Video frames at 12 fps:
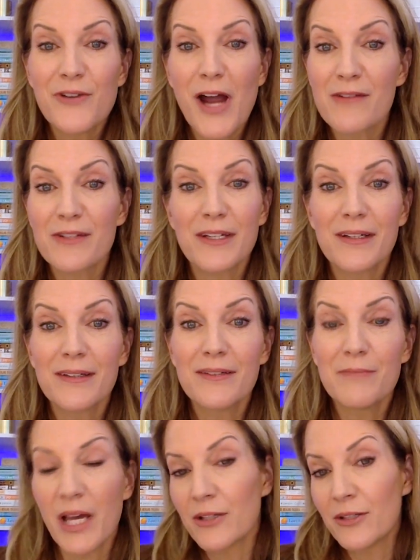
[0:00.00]
for having
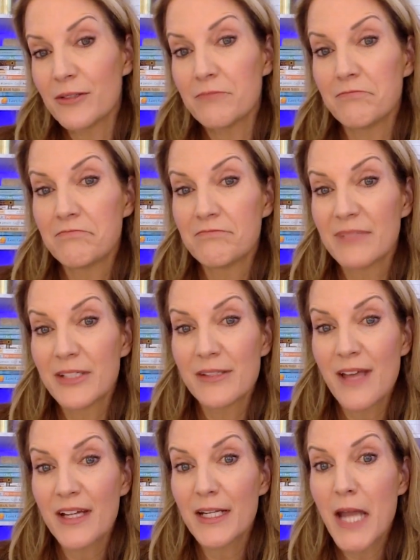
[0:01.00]
met you?
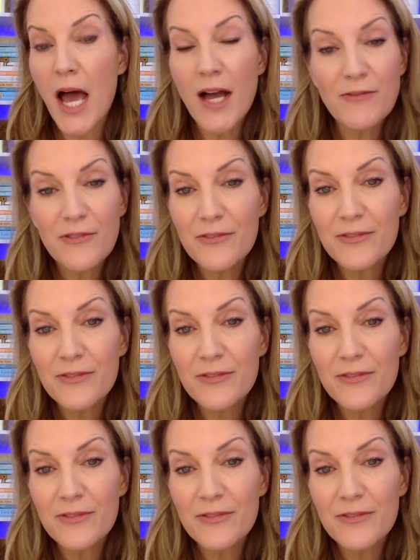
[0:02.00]
Isn't that enough?